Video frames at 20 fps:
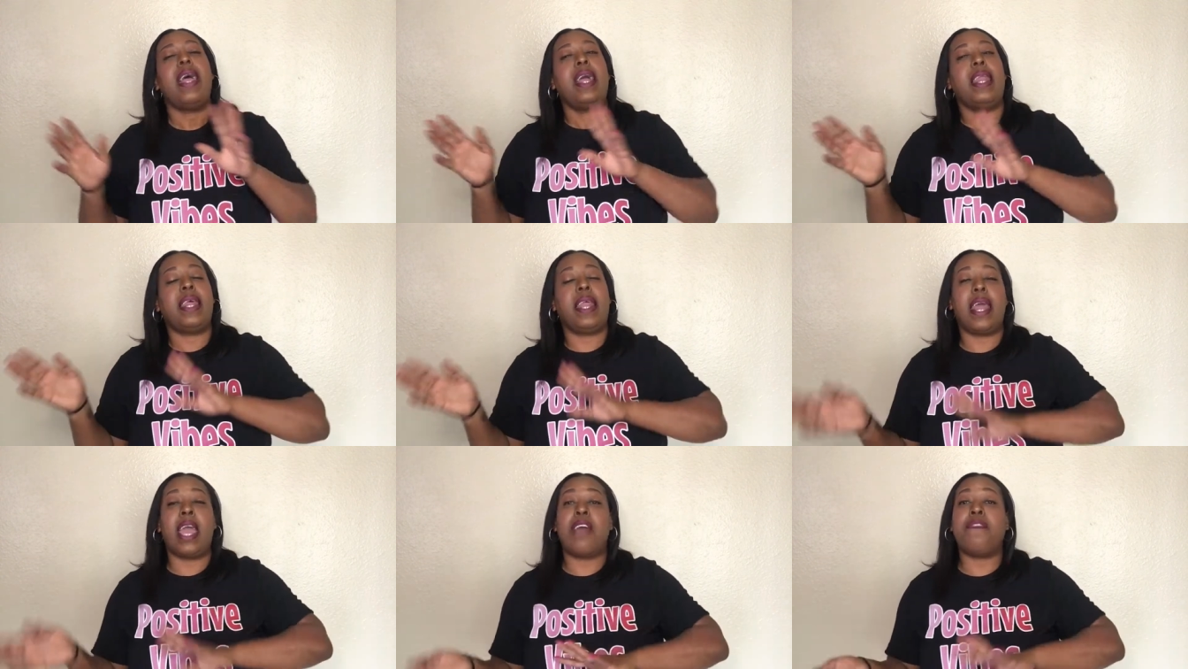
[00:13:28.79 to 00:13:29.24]

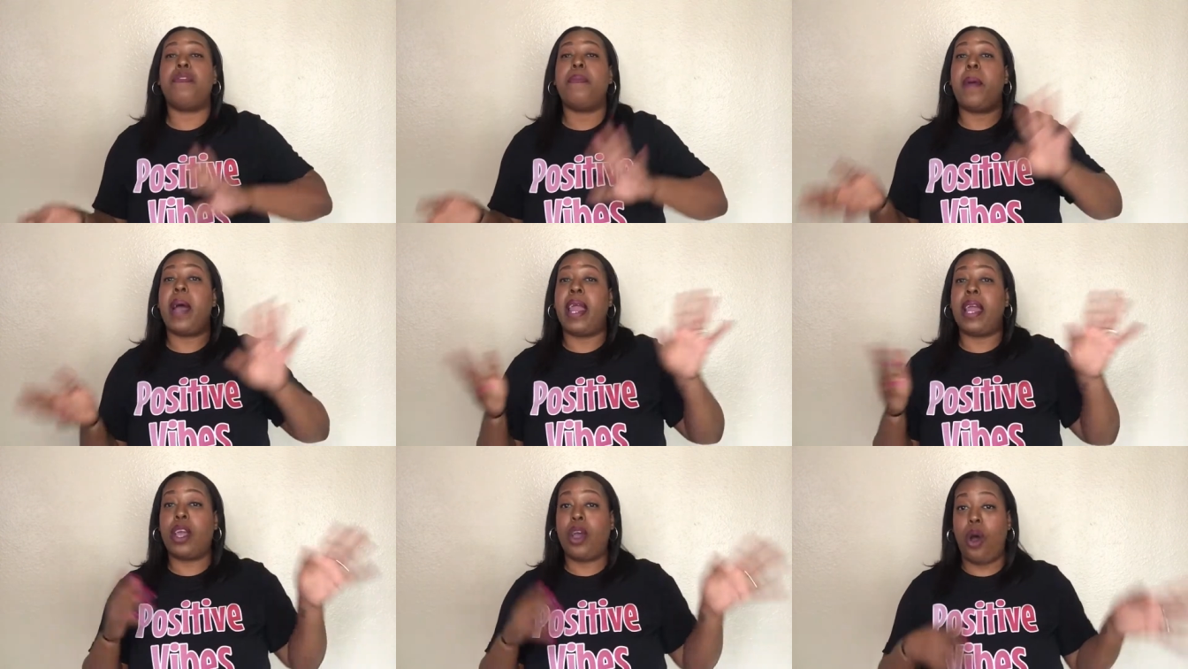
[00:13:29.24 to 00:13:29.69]
Then
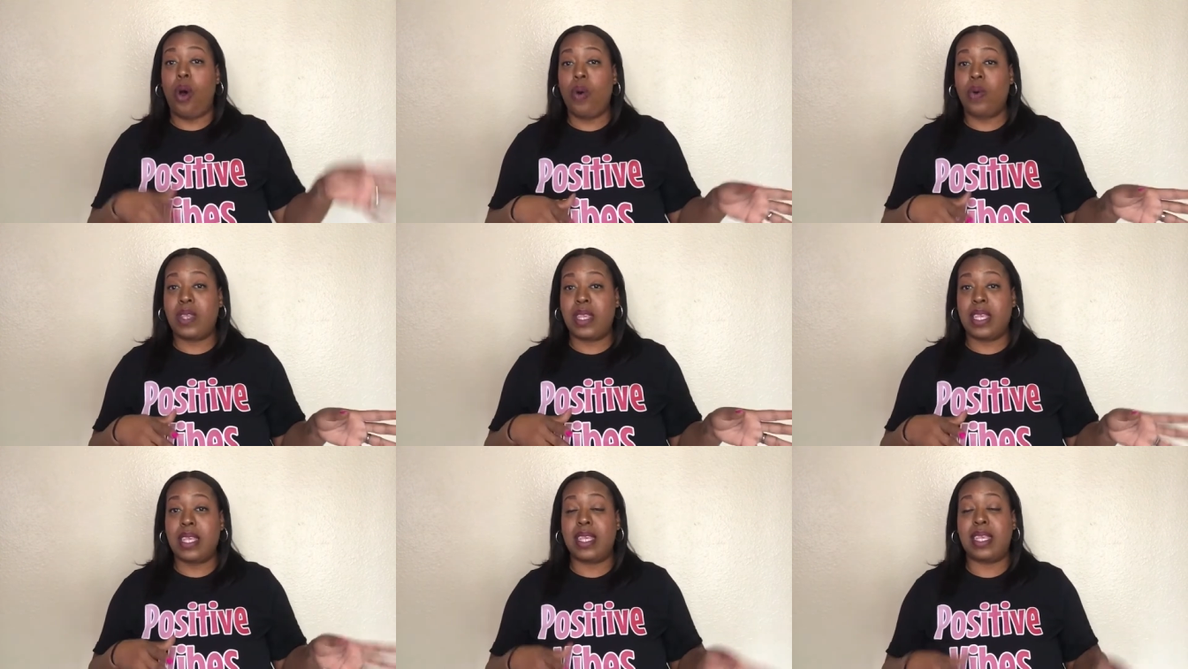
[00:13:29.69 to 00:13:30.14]
everybody
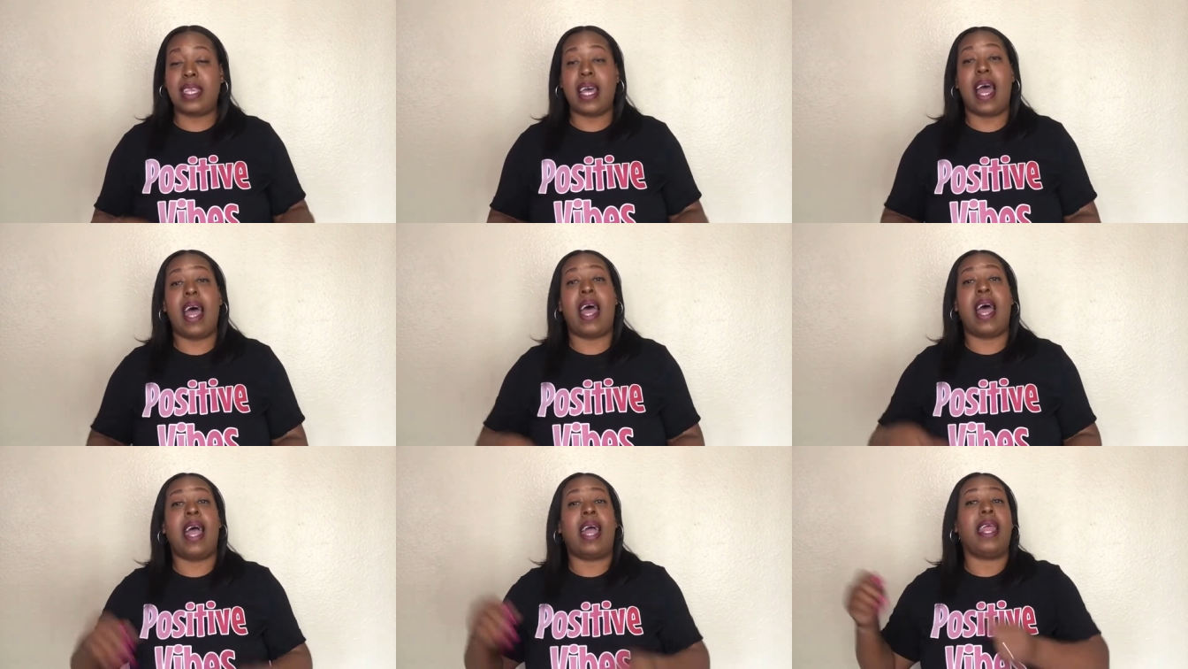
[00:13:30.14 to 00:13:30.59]
goes
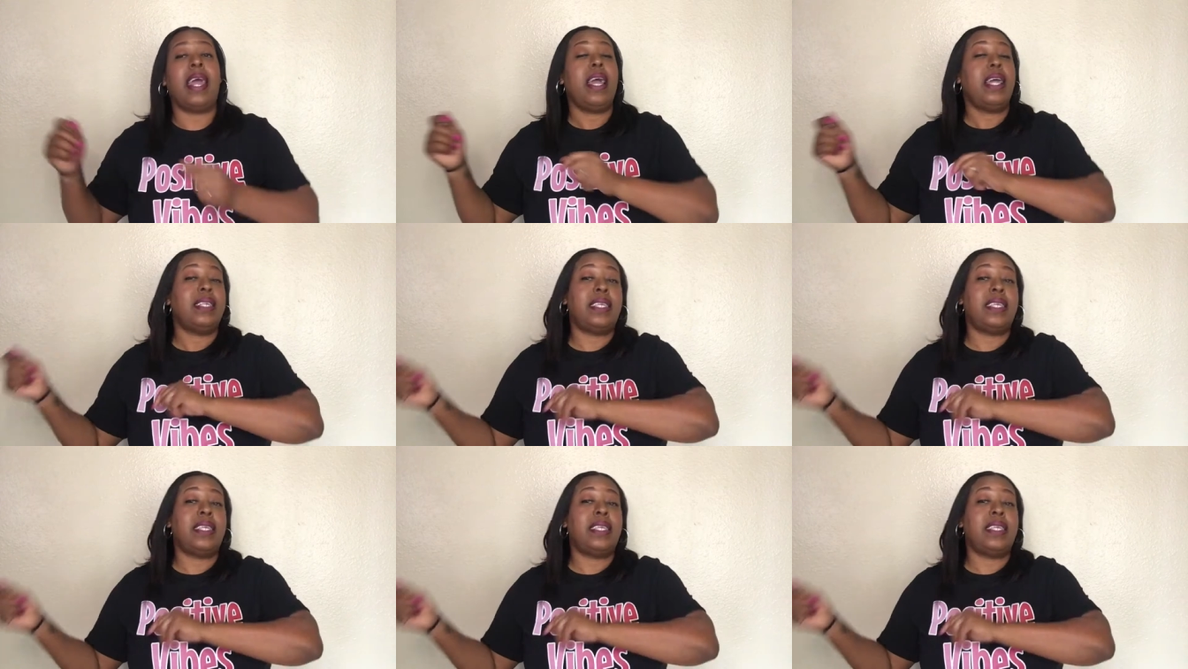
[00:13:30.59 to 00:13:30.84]
inside.